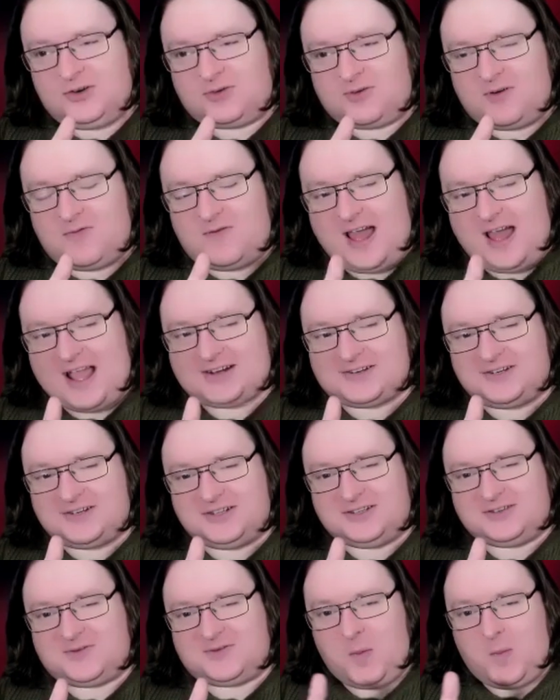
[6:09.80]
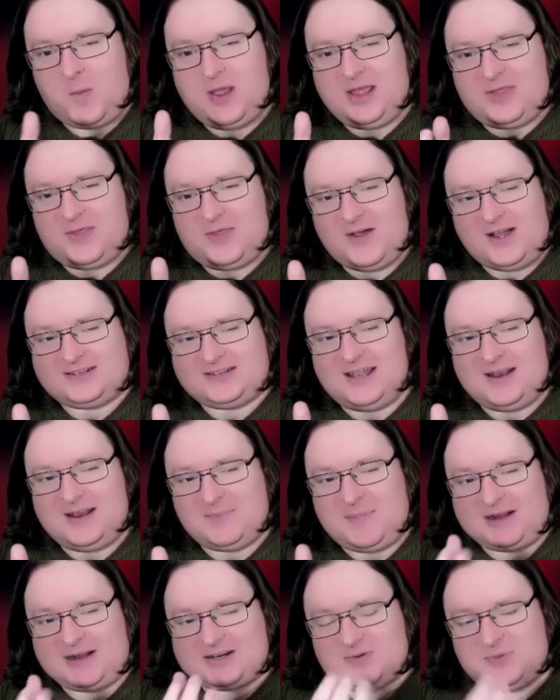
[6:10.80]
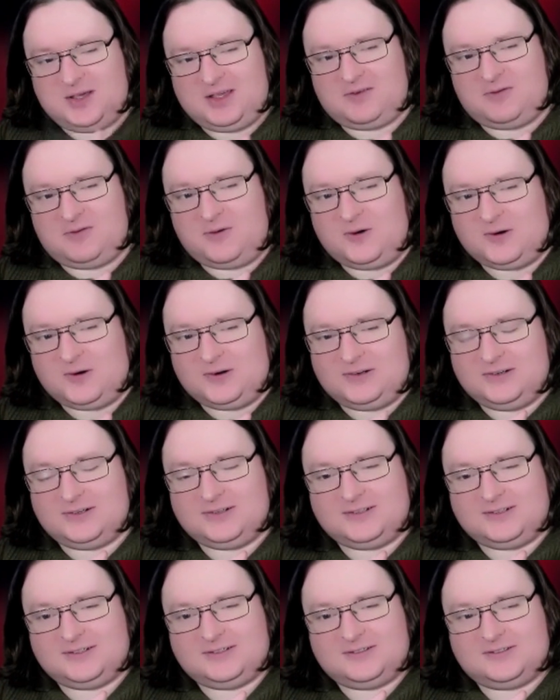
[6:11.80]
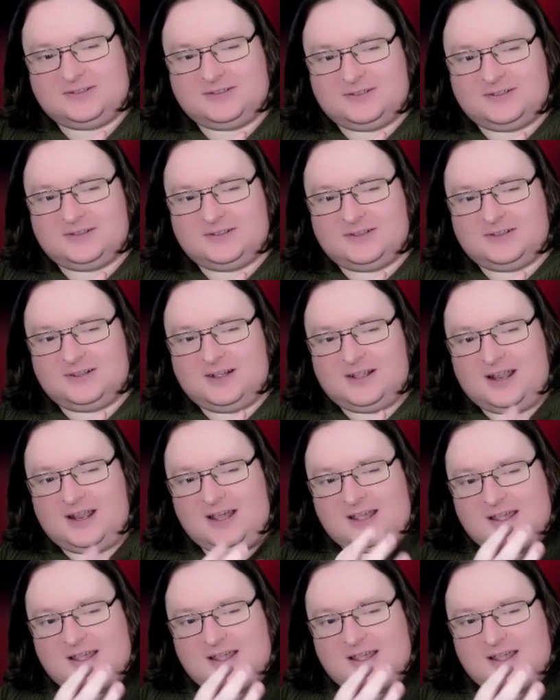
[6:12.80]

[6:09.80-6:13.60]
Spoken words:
your reflections from week 13 back to week 4? Like,